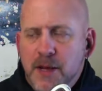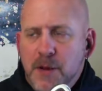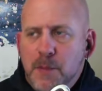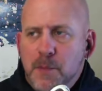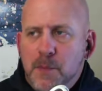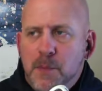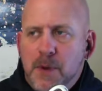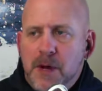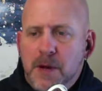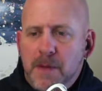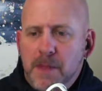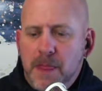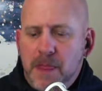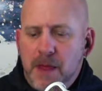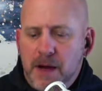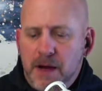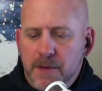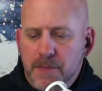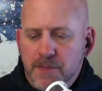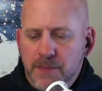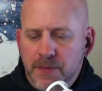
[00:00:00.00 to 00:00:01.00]
But
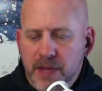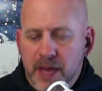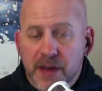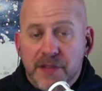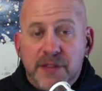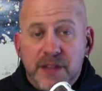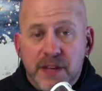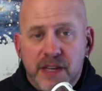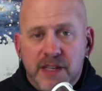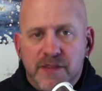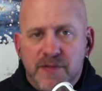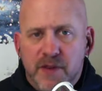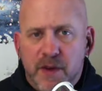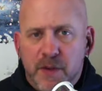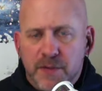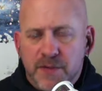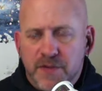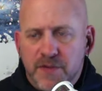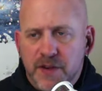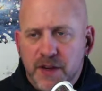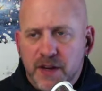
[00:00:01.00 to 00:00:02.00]
the athlete had
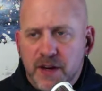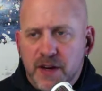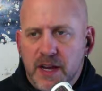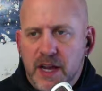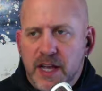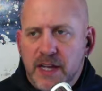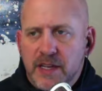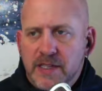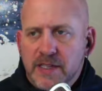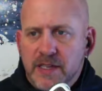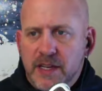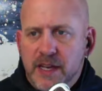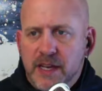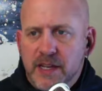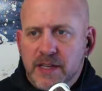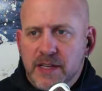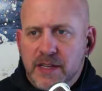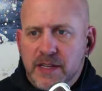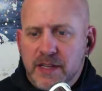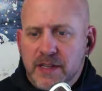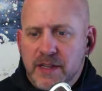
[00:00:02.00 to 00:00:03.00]
developed fear,
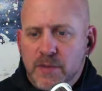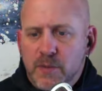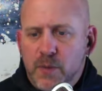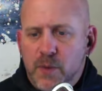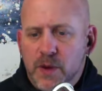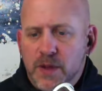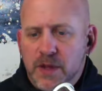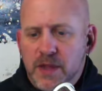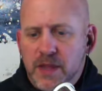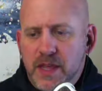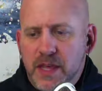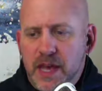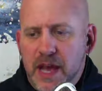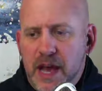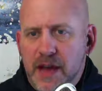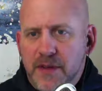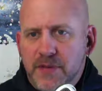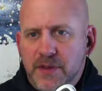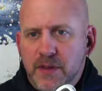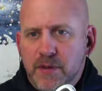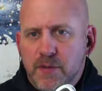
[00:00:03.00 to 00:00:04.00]
and what the
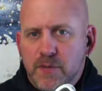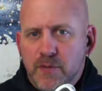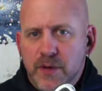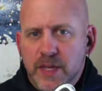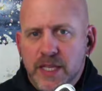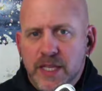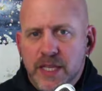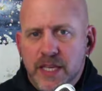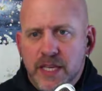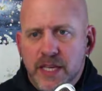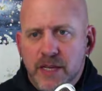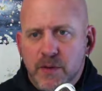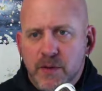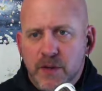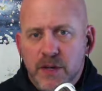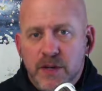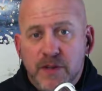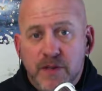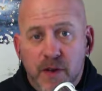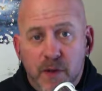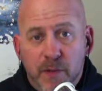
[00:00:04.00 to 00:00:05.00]
athlete really when
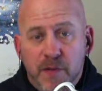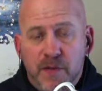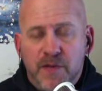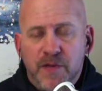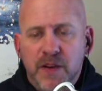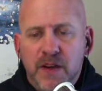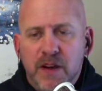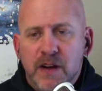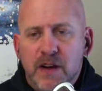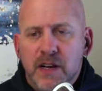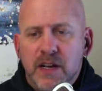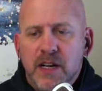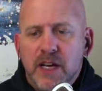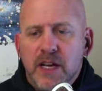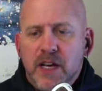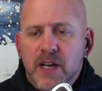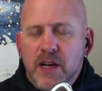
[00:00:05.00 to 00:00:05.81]
you develop fear,